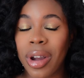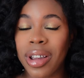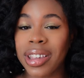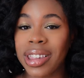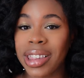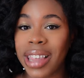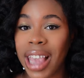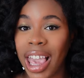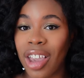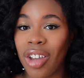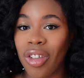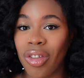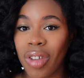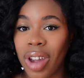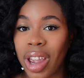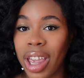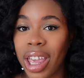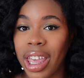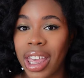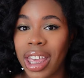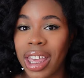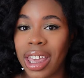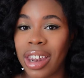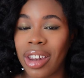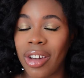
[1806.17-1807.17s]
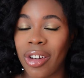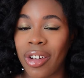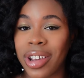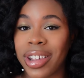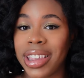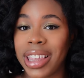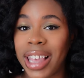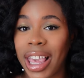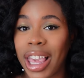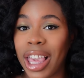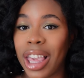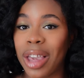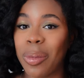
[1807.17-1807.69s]
Cécred or
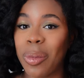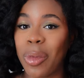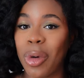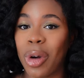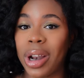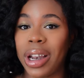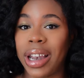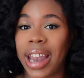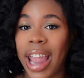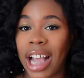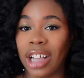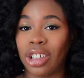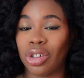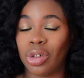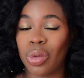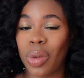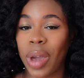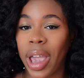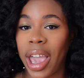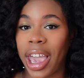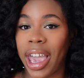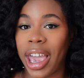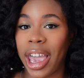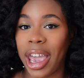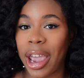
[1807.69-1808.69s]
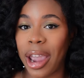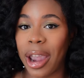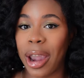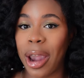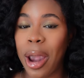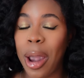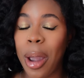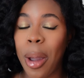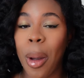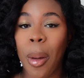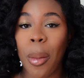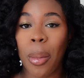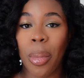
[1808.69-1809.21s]
seeing more natural hair
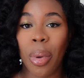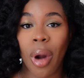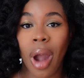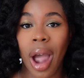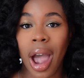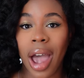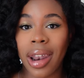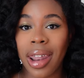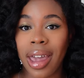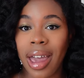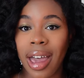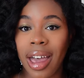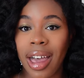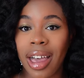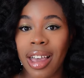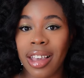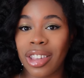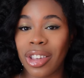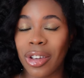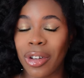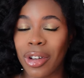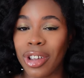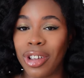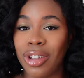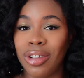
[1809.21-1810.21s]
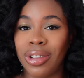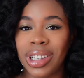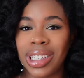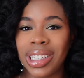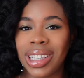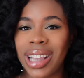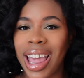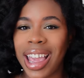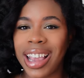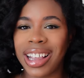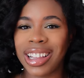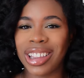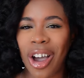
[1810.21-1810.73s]
products, or you just
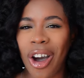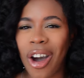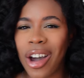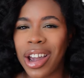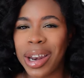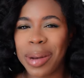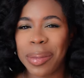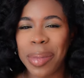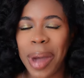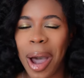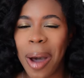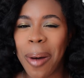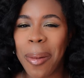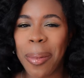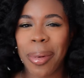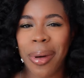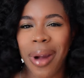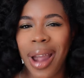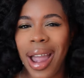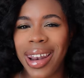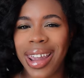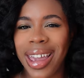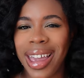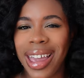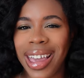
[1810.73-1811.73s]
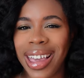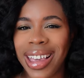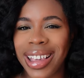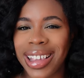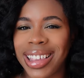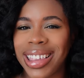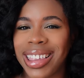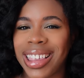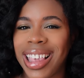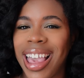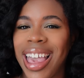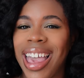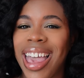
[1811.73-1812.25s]
like talking about
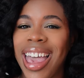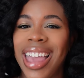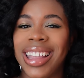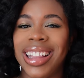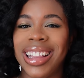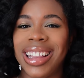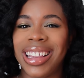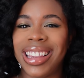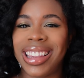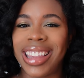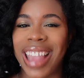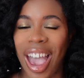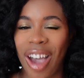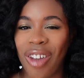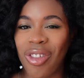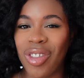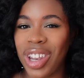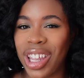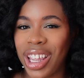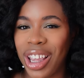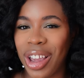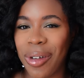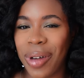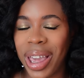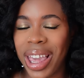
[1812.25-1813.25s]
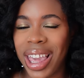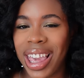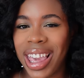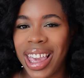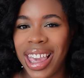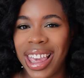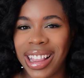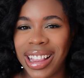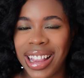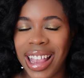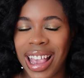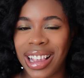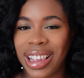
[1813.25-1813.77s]
products, definitely go ahead,
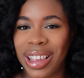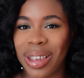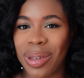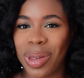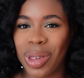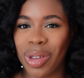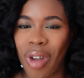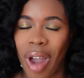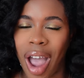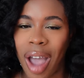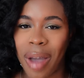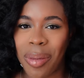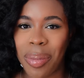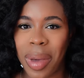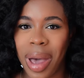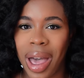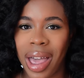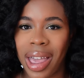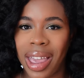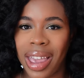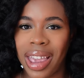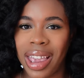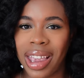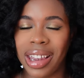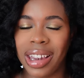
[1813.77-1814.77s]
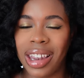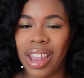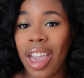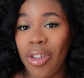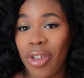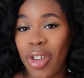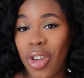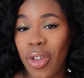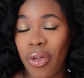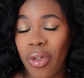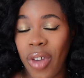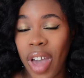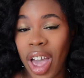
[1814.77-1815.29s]
hit that subscribe button.
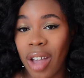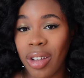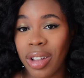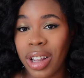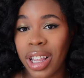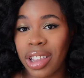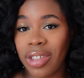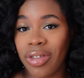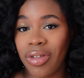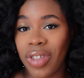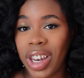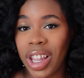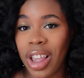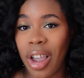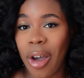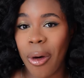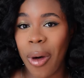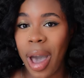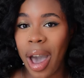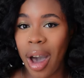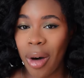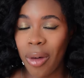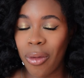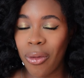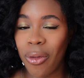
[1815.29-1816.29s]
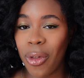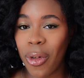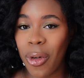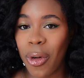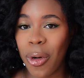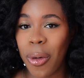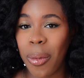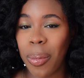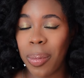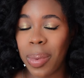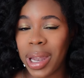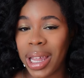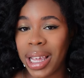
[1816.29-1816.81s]
If you found this video
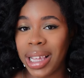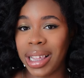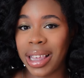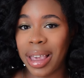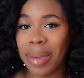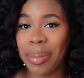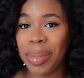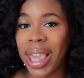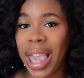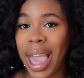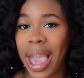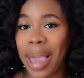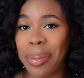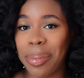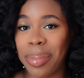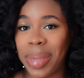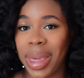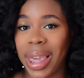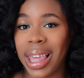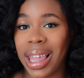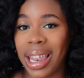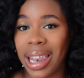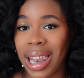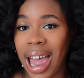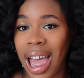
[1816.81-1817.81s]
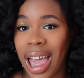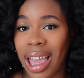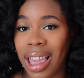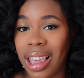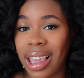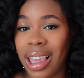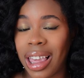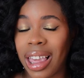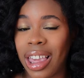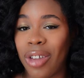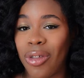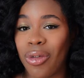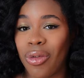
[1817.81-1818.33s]
helpful, please give me a big
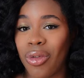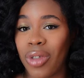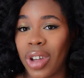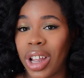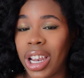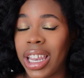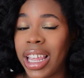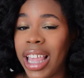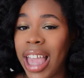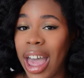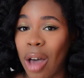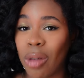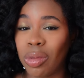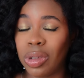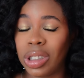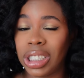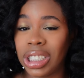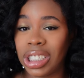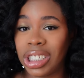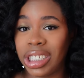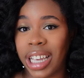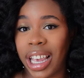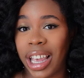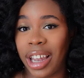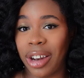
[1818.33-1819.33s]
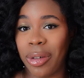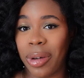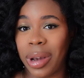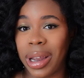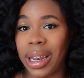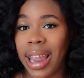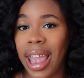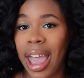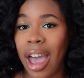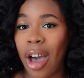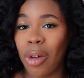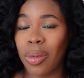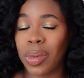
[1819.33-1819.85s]
like. It really helps the channel
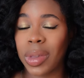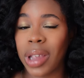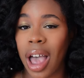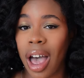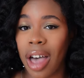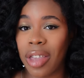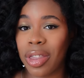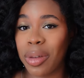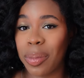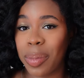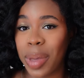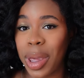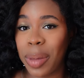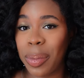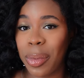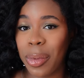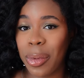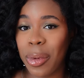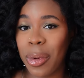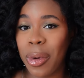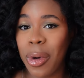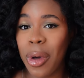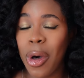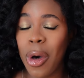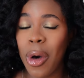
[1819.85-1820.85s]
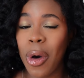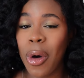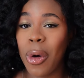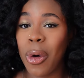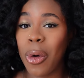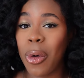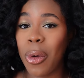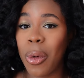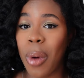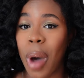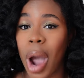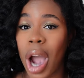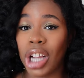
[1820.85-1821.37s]
and it helps other people
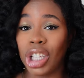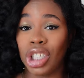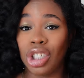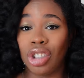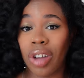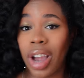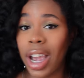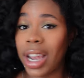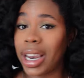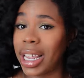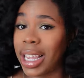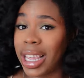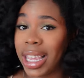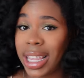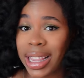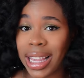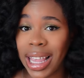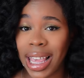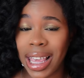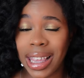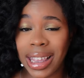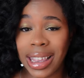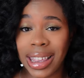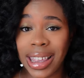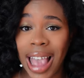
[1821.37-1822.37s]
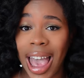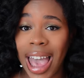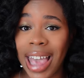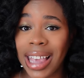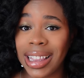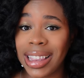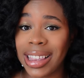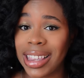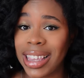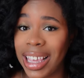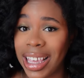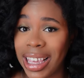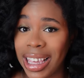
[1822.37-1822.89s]
who are trying to get the
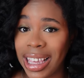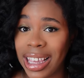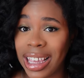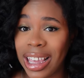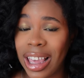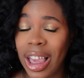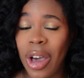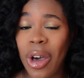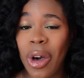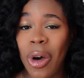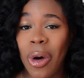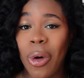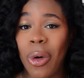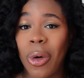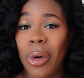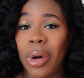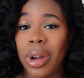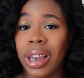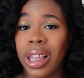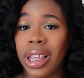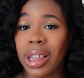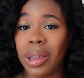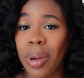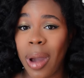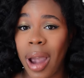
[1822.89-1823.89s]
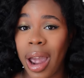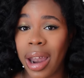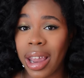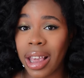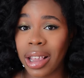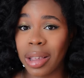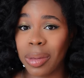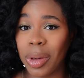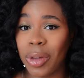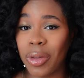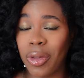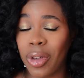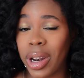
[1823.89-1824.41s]
inside tea on these
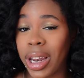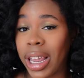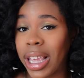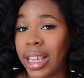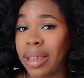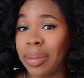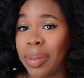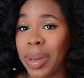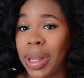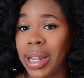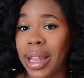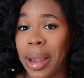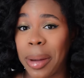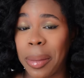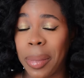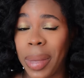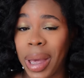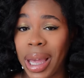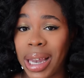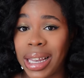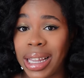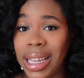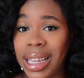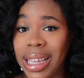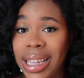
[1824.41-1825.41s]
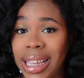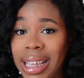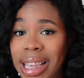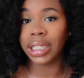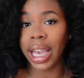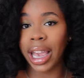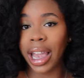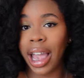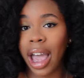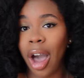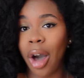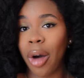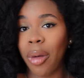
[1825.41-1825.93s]
products before they spend their money.
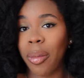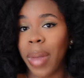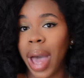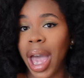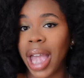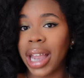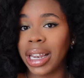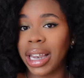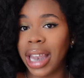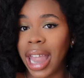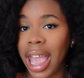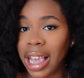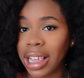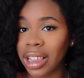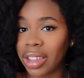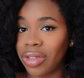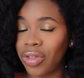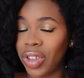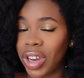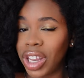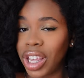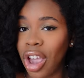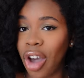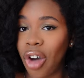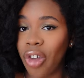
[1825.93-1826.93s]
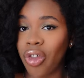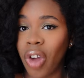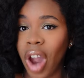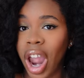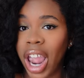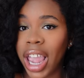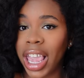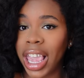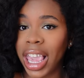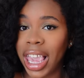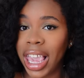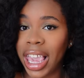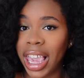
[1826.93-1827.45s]
Check out my next video
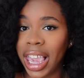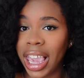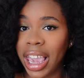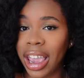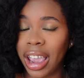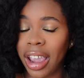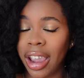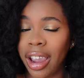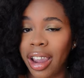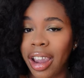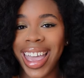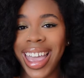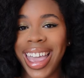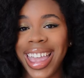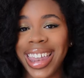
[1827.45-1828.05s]
right here.